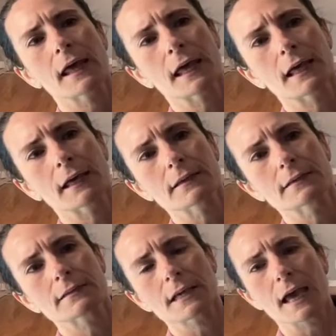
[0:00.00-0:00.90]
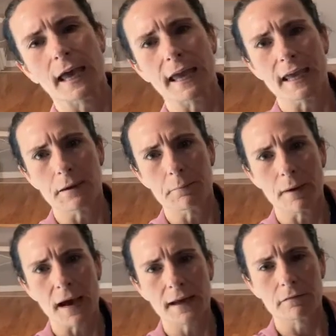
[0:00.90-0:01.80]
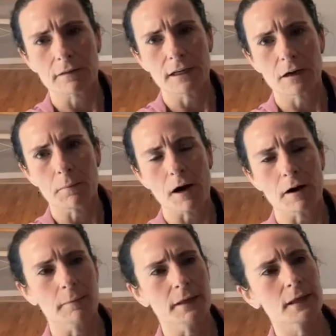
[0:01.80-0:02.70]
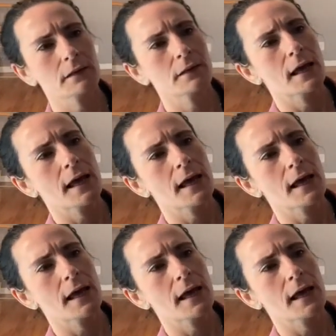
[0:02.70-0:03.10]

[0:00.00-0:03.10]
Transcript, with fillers: is a battery compartment,